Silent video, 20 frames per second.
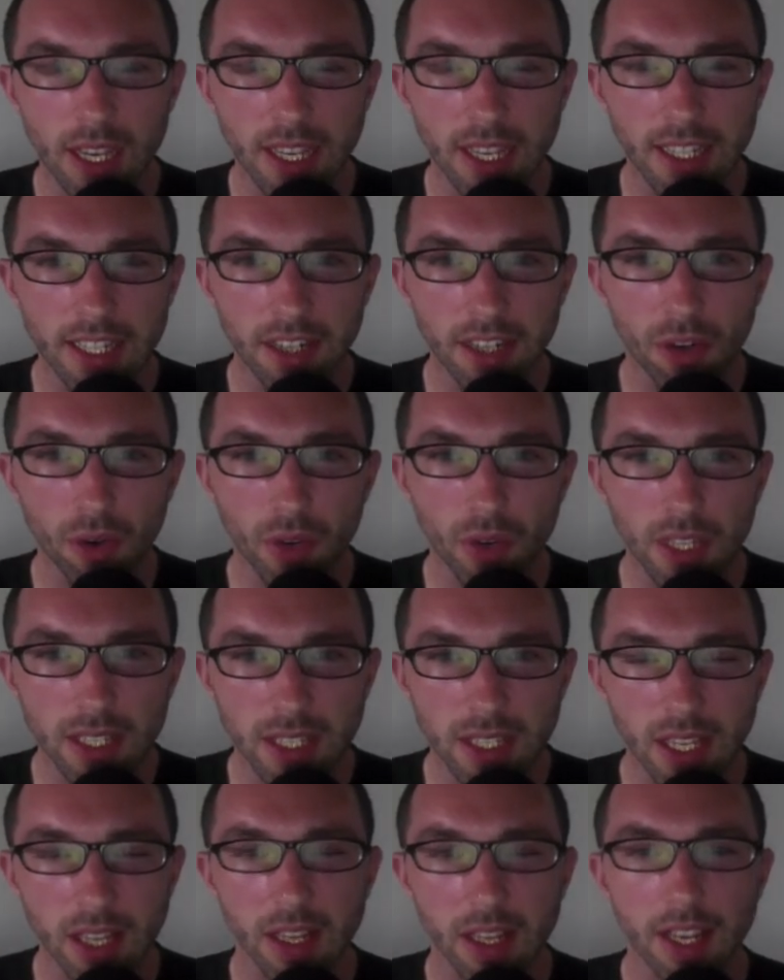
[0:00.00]
and
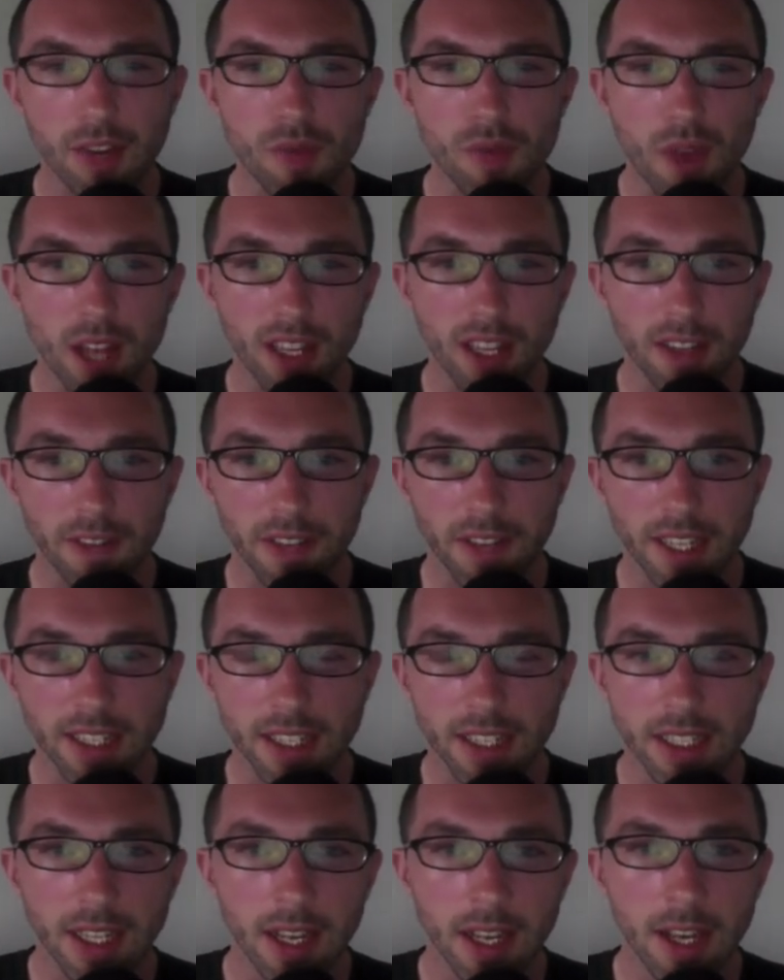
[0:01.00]
increasingly
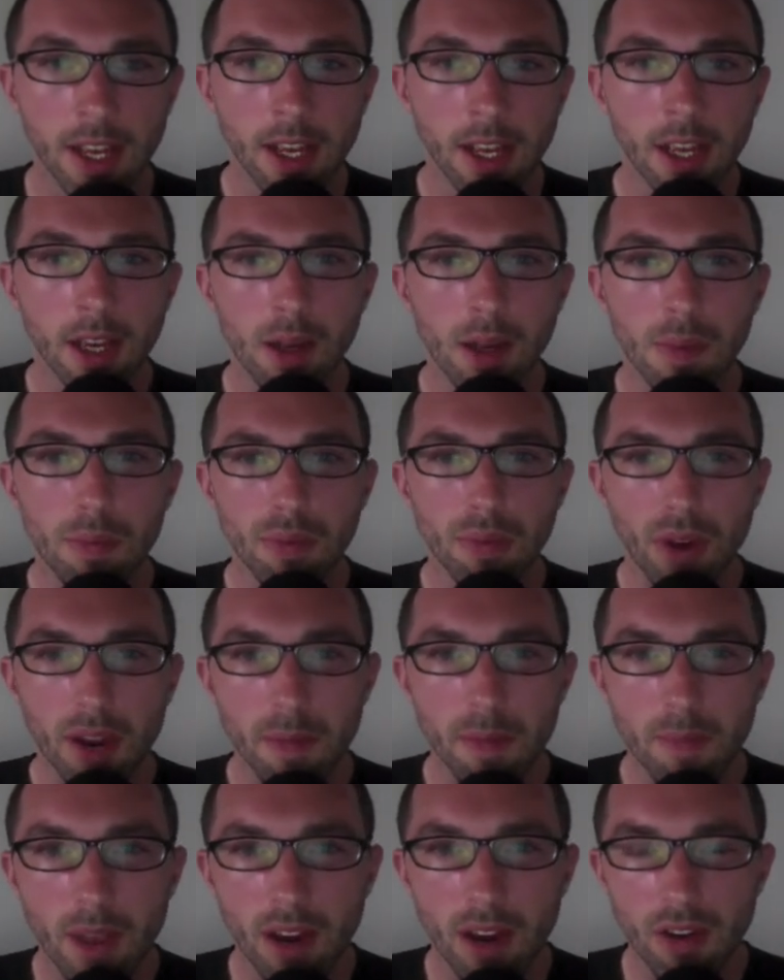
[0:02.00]
relevant,
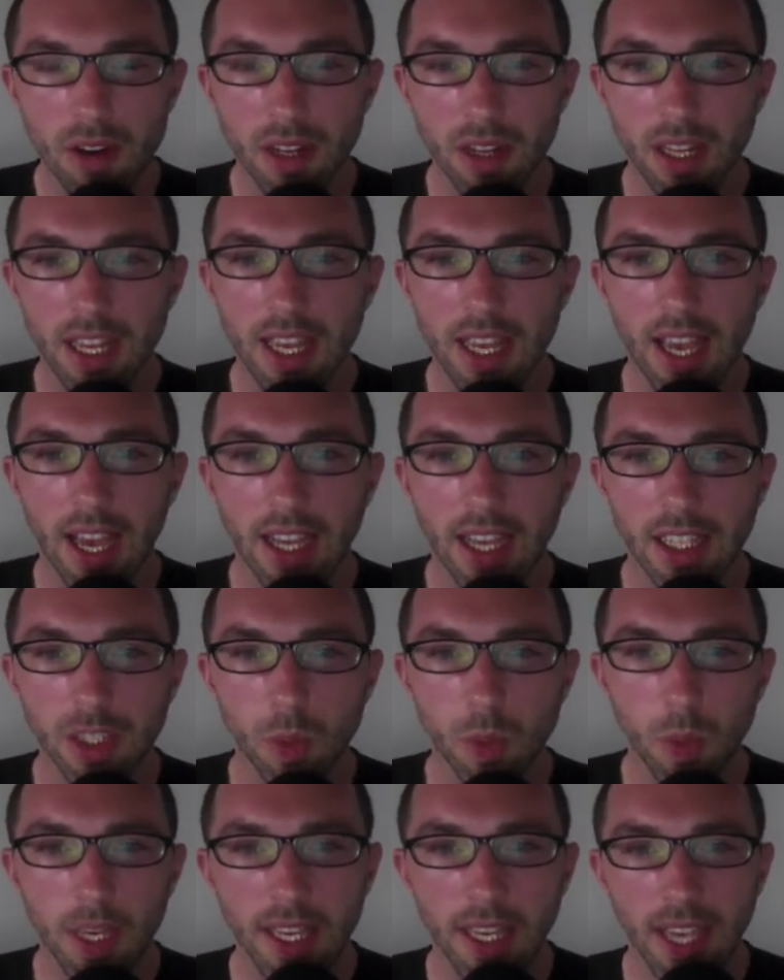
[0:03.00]
primarily
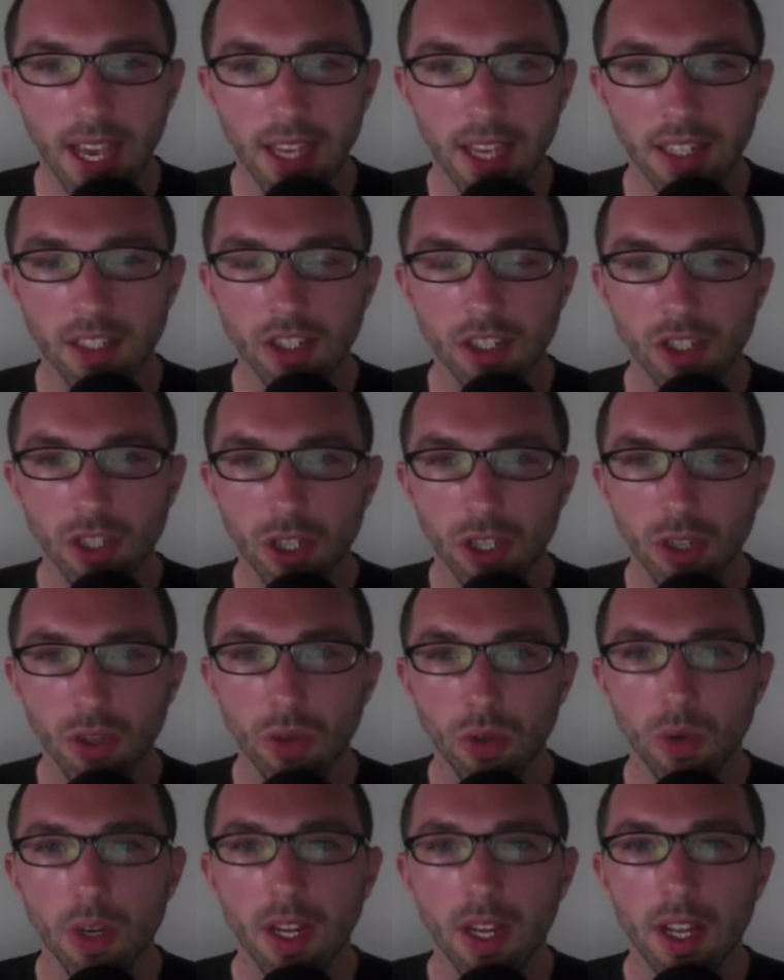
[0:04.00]
as we get
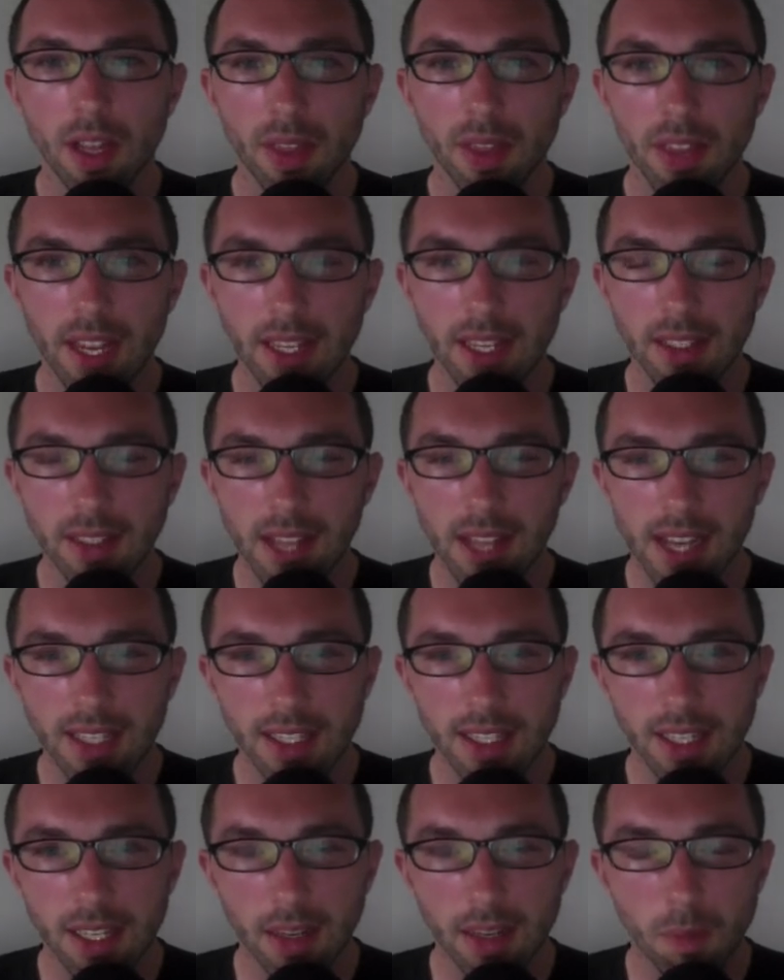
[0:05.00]
to things
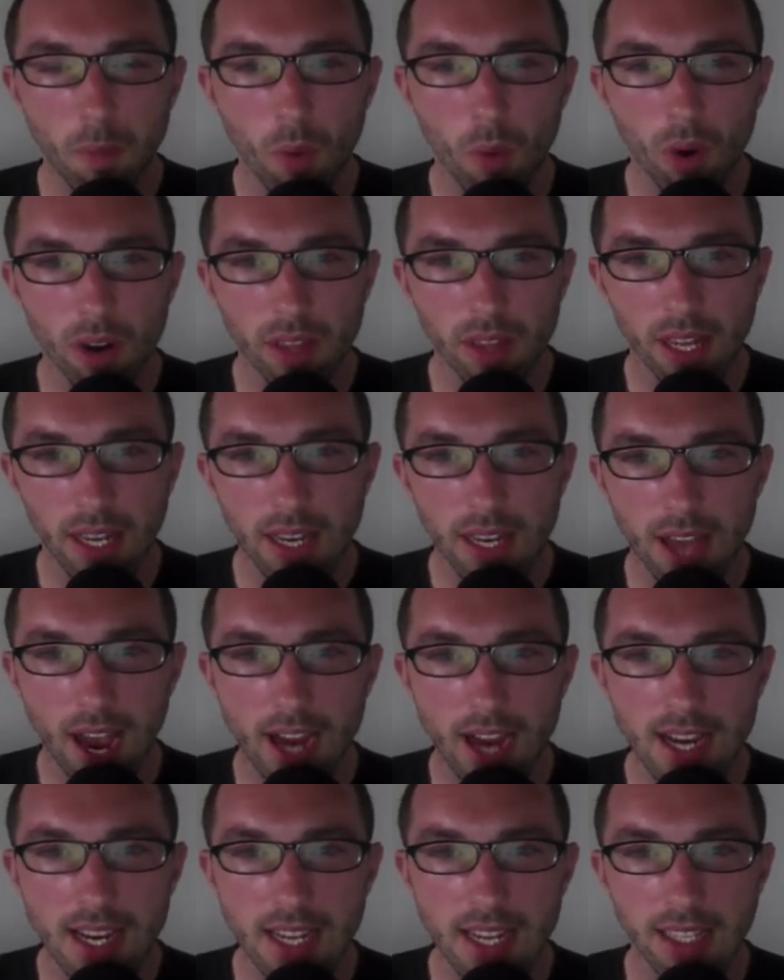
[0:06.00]
lasting more than
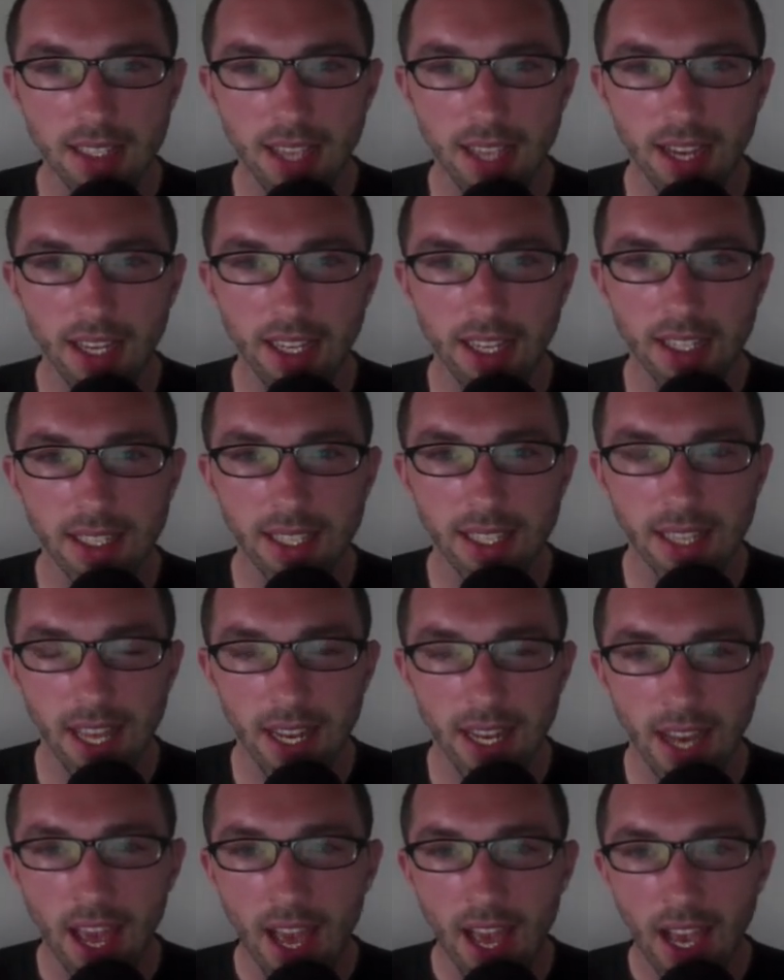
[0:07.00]
90 seconds. And
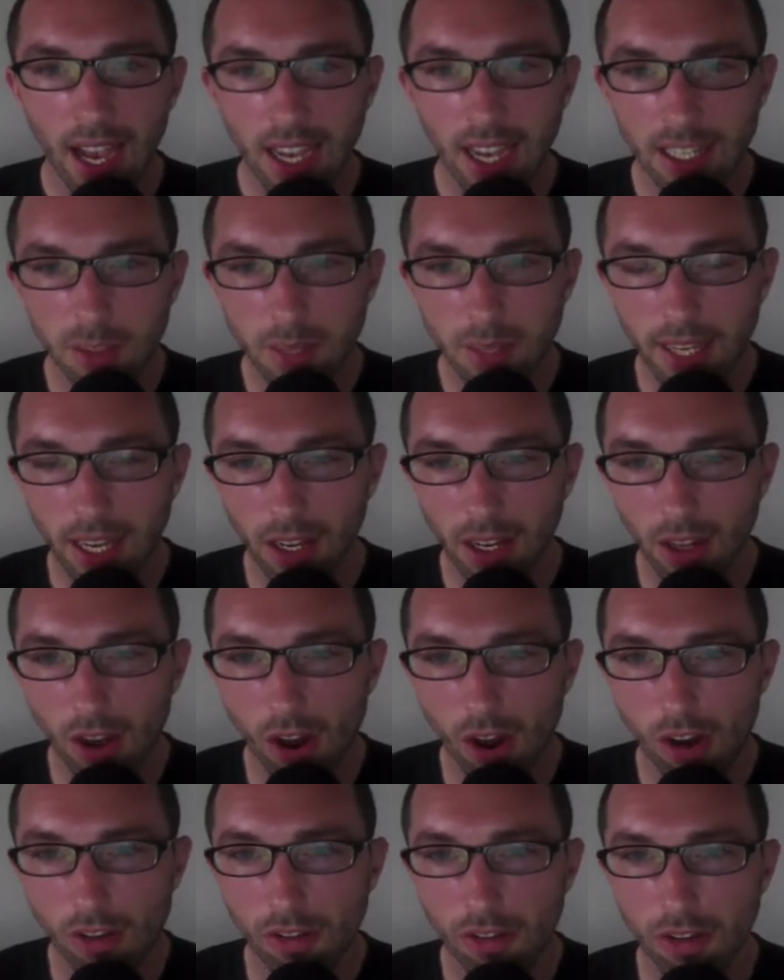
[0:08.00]
then as we get
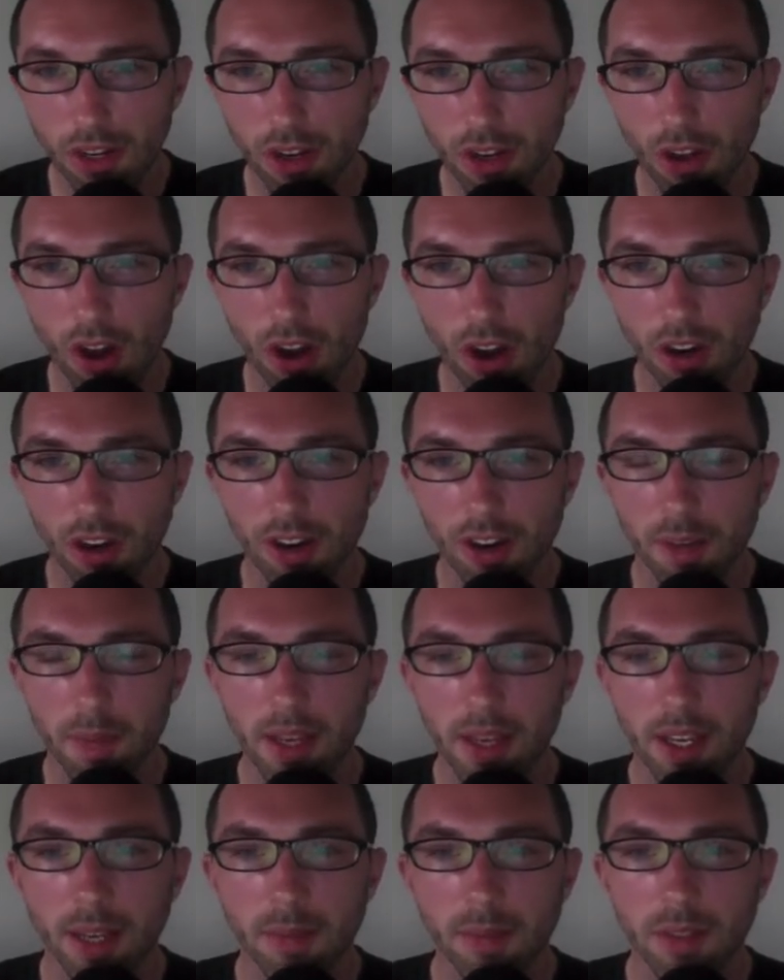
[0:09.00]
longer and longer, it
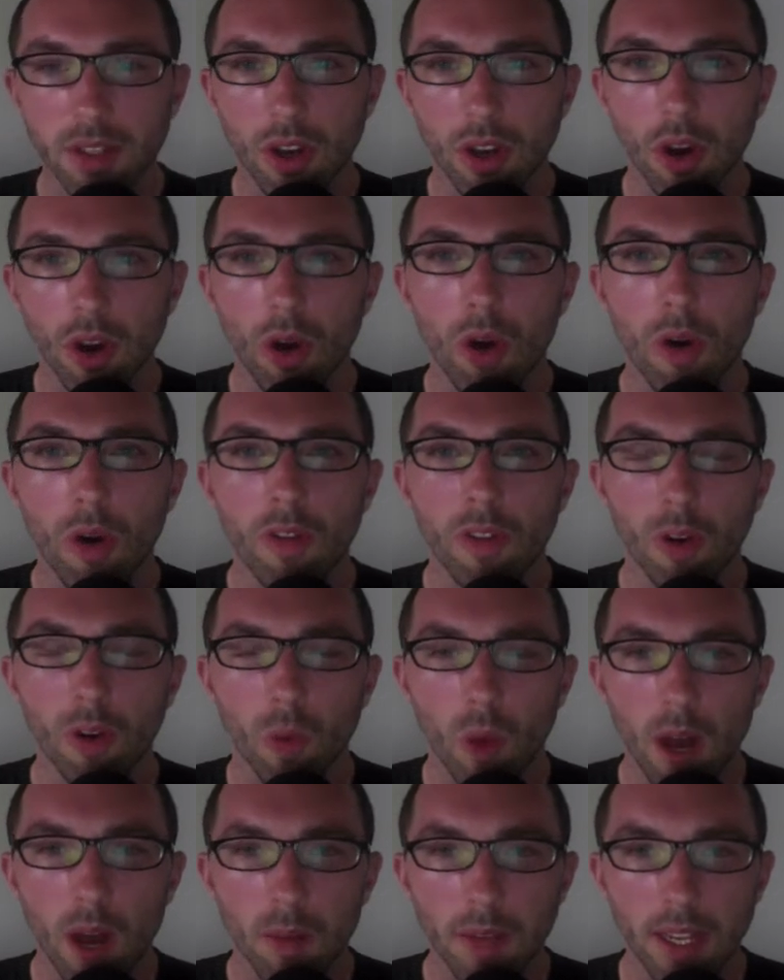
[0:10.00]
becomes
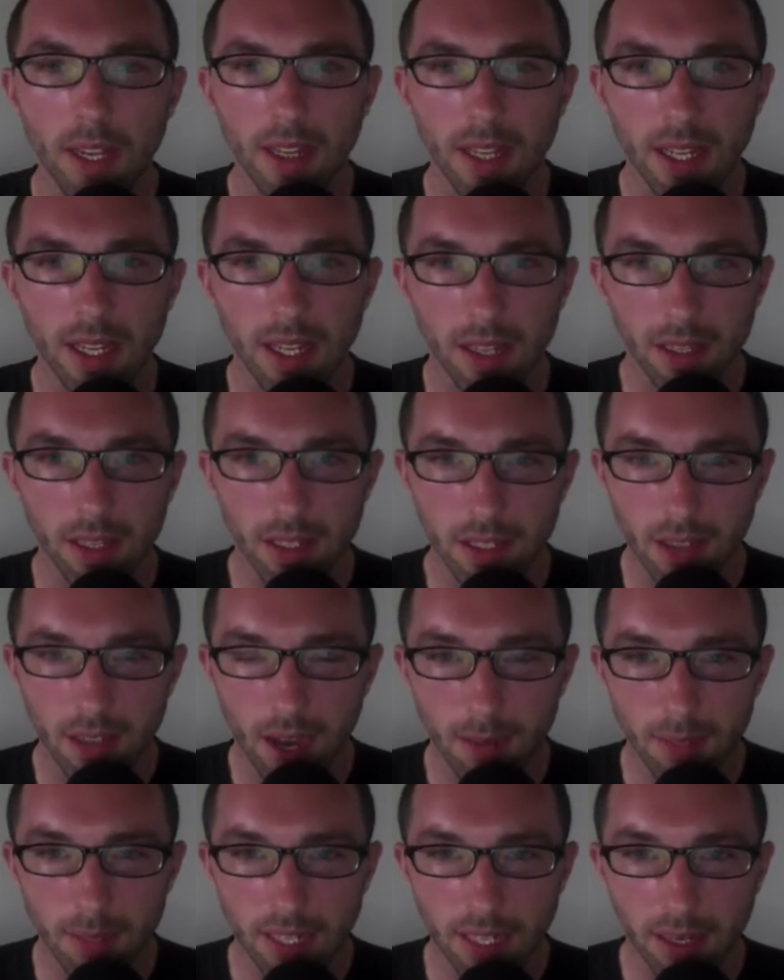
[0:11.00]
overwhelmingly the
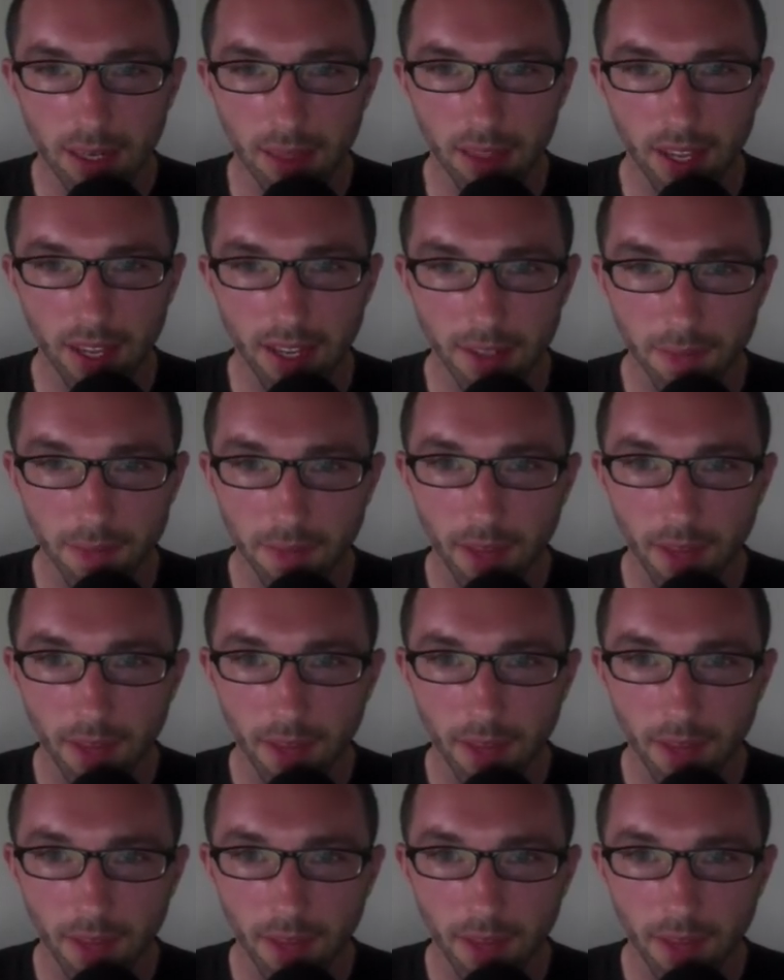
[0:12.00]
dominant thing.